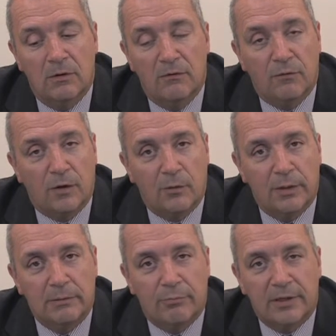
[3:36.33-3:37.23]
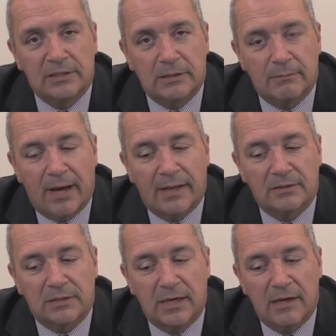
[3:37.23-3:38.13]
Follow any bracing
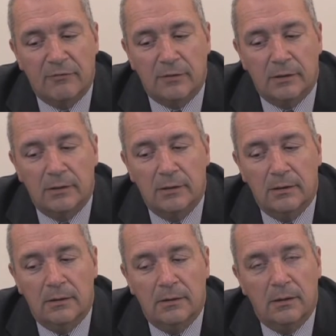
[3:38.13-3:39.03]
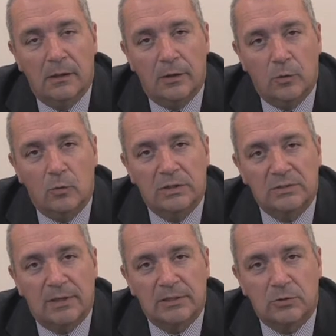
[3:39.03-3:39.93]
patterns carefully, and always
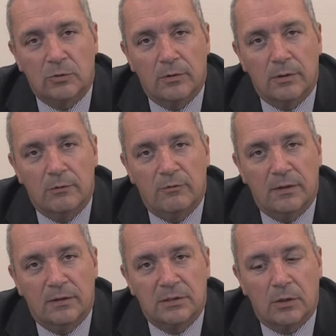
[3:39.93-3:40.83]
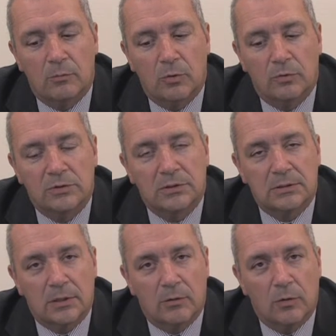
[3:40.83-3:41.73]
make sure that you fit the toe boards
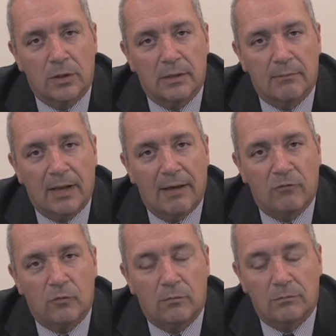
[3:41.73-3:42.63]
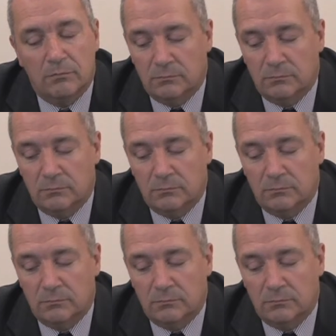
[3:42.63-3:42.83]
to the working platform.